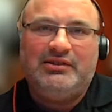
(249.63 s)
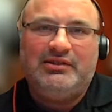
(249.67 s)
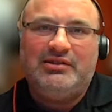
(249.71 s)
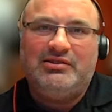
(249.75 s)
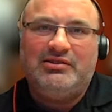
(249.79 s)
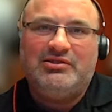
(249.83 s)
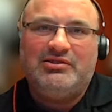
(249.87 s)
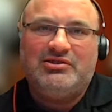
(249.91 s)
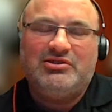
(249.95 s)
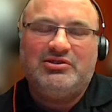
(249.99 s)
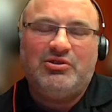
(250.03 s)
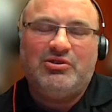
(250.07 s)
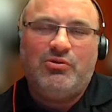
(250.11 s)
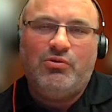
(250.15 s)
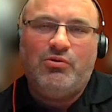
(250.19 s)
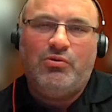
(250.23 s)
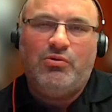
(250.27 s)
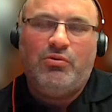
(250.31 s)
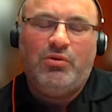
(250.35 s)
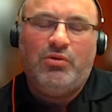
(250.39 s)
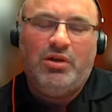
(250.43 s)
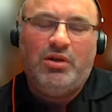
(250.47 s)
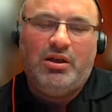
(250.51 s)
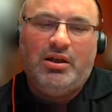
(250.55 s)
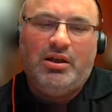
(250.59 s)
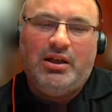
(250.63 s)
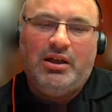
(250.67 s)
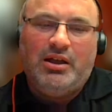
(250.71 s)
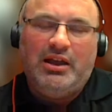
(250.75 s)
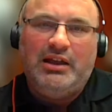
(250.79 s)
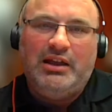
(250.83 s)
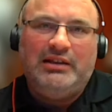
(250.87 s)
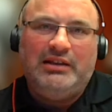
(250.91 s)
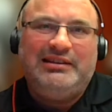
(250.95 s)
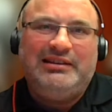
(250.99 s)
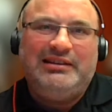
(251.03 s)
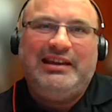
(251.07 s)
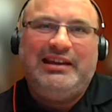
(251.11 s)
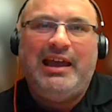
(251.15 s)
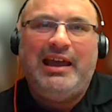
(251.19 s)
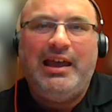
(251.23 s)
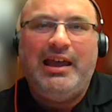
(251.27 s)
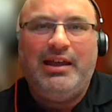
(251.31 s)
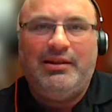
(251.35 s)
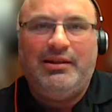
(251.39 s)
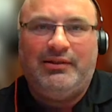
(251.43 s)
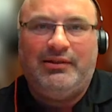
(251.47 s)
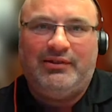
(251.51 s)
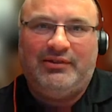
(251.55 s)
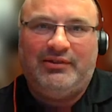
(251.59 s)
and so
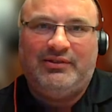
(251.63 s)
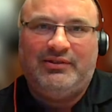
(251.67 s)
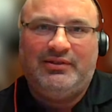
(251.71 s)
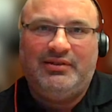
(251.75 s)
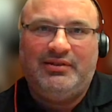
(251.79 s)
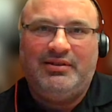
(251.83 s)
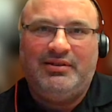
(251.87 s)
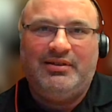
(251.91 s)
intense.